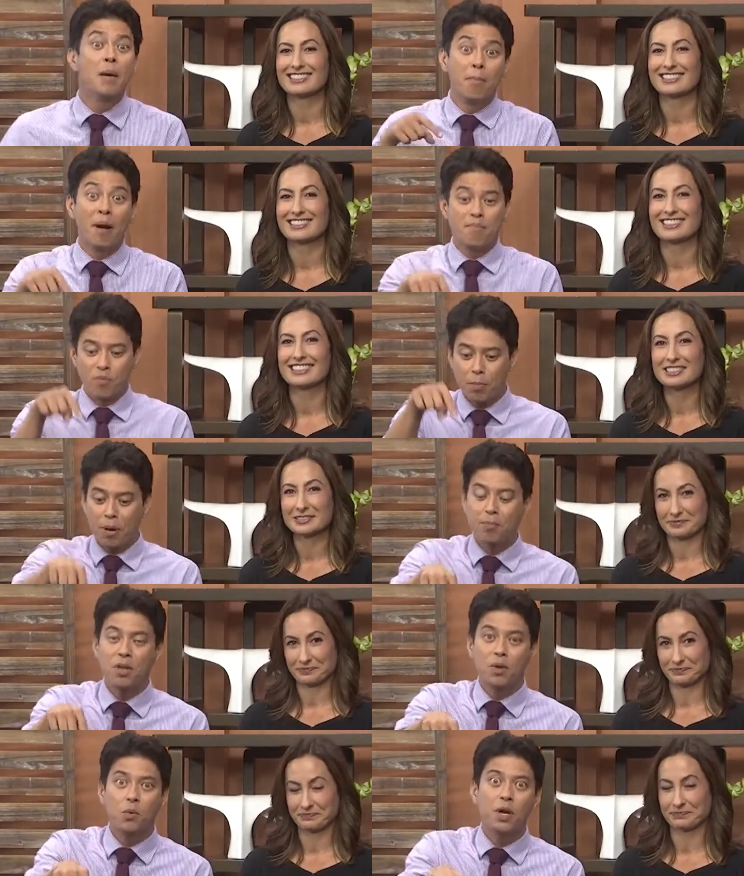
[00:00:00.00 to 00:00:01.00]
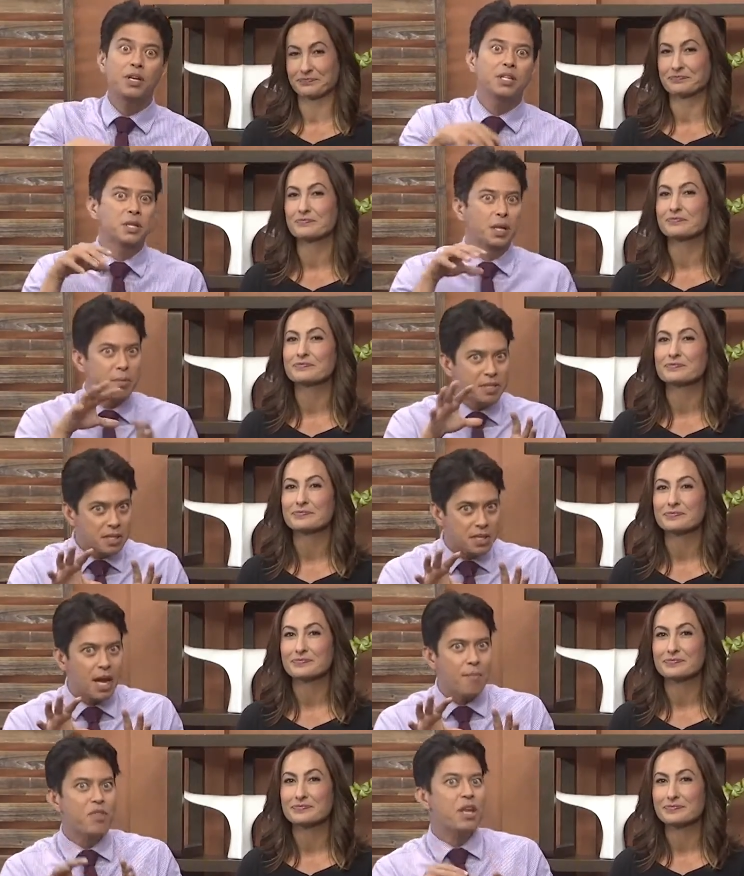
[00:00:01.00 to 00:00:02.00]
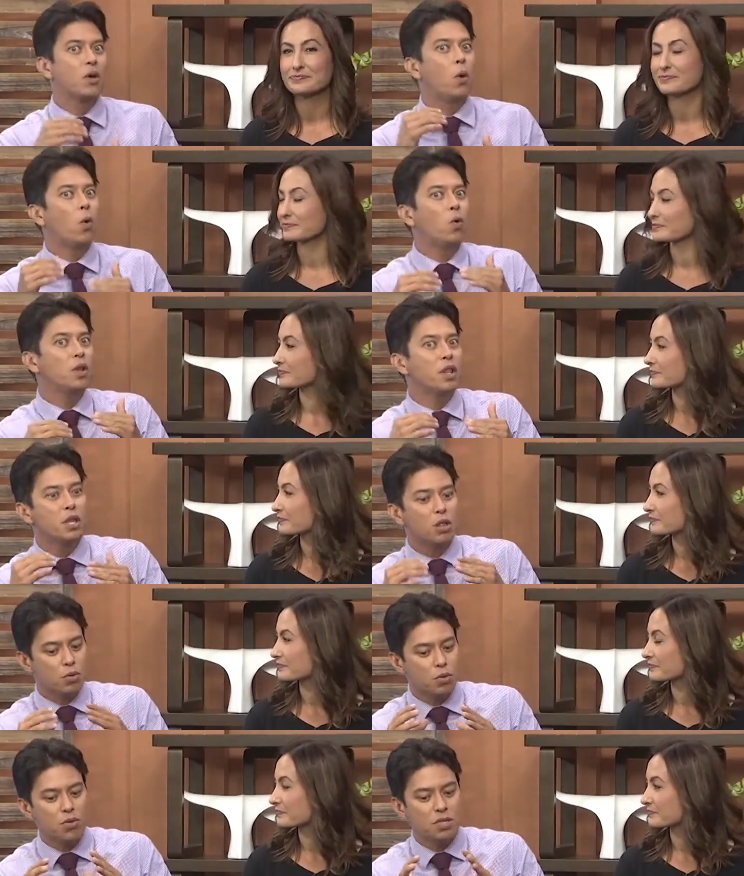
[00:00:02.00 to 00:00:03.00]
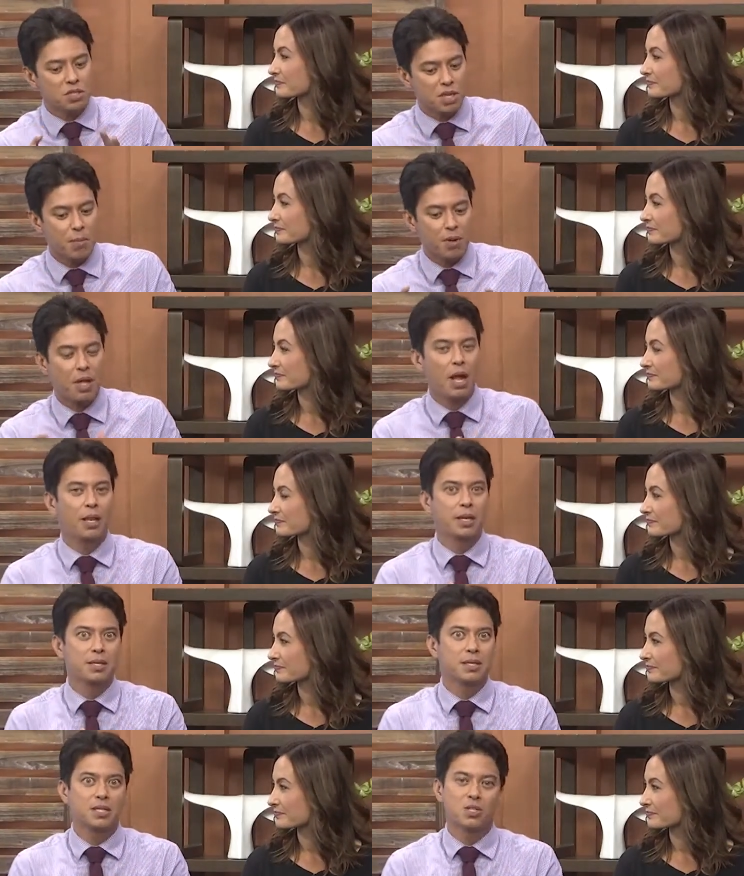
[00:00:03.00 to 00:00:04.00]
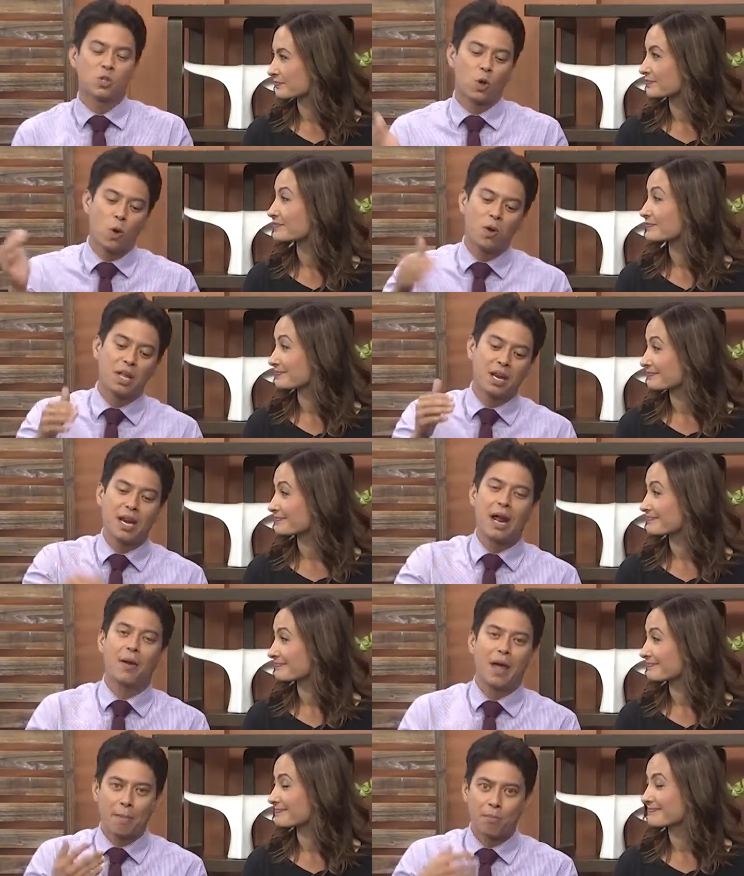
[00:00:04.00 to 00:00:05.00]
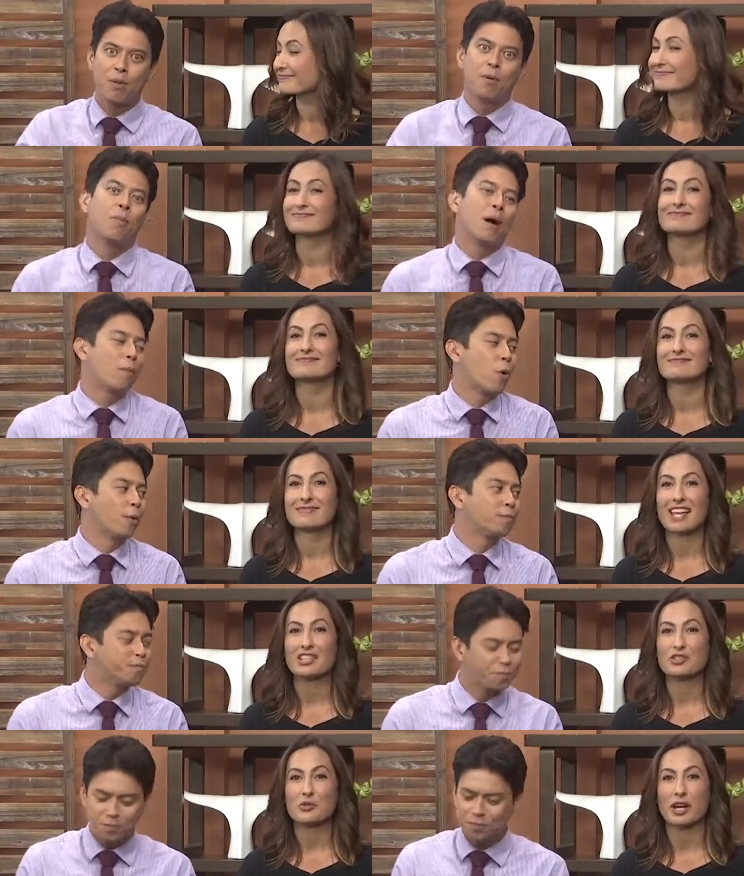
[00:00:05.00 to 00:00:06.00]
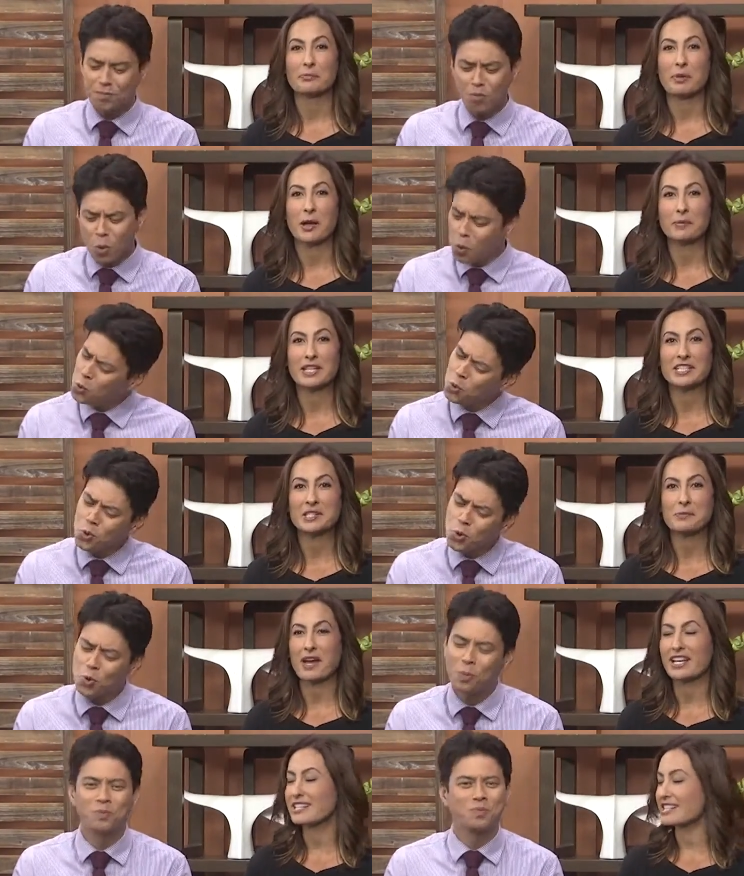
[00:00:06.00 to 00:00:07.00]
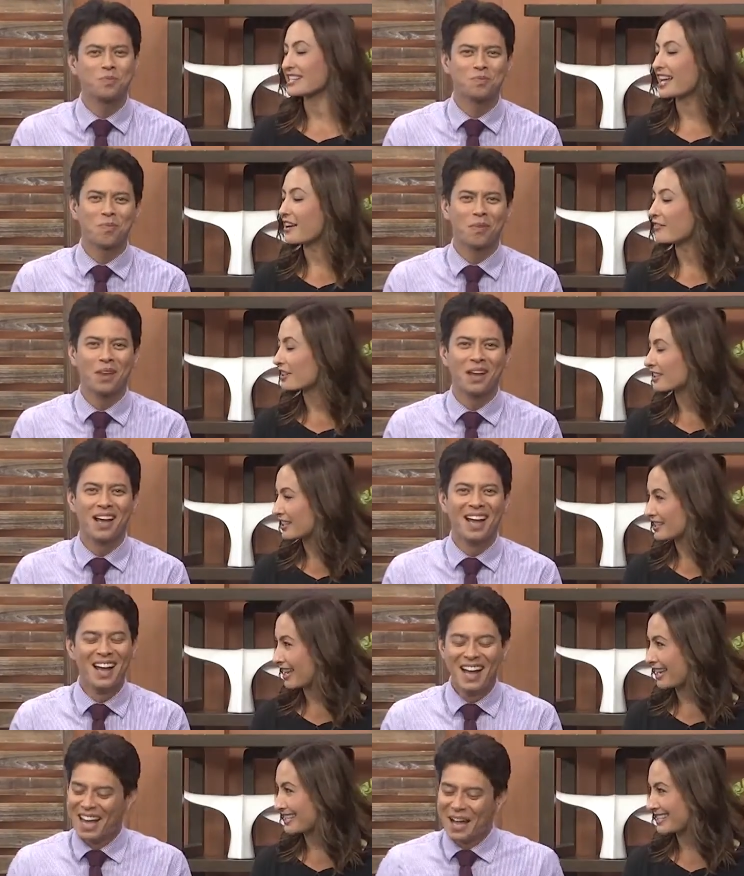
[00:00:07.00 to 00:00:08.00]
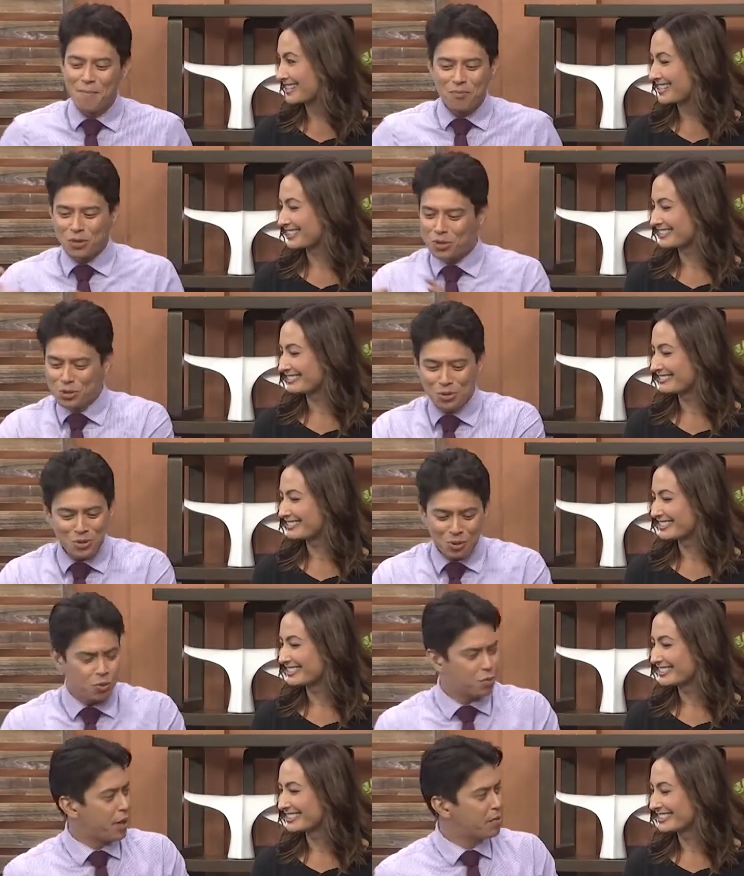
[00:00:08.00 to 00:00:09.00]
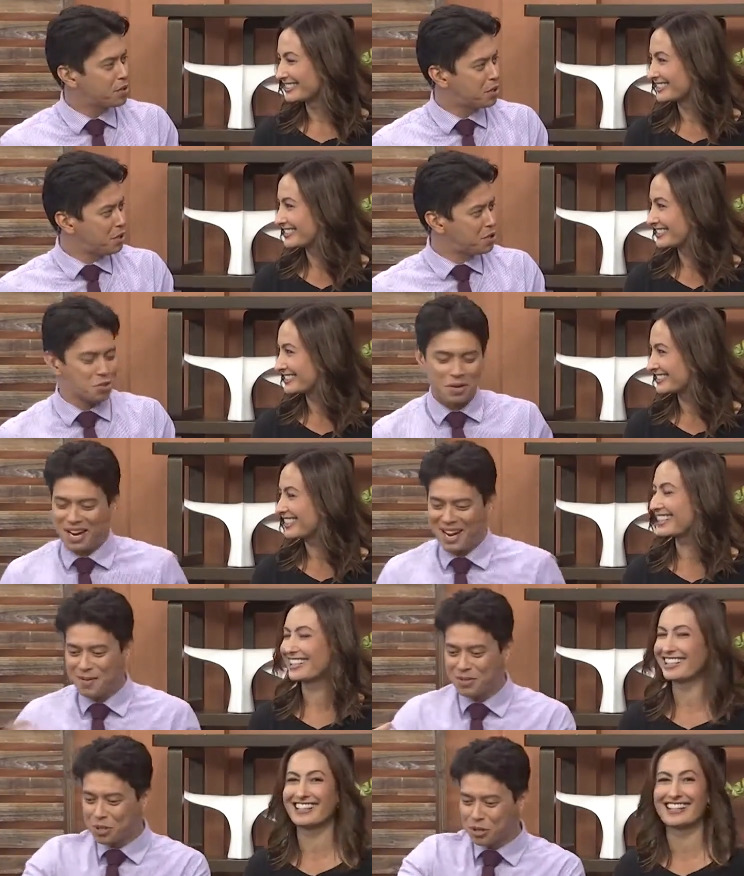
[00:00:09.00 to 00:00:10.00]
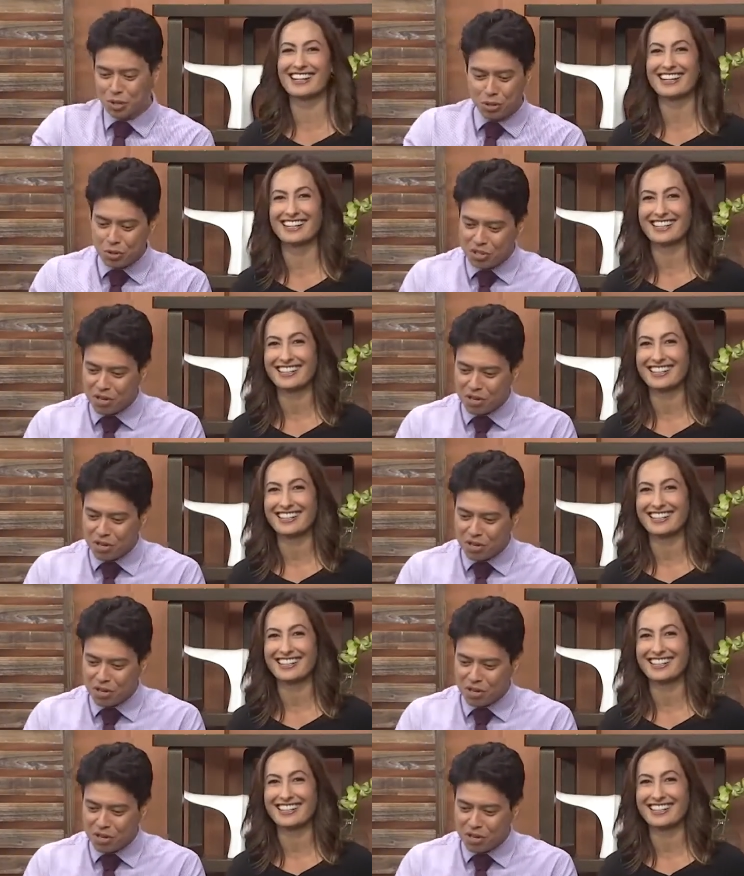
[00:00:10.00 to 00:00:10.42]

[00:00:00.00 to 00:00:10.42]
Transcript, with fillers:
Speaker 1: But the pumpkin one, it's a limited time thing, only through December and the holiday season. So go and get it out at Primo Popcorn.
Speaker 2: That's right. Pumpkin ooh. spice and everything nice.
Speaker 1: Two, ooh, that was good, Trini. two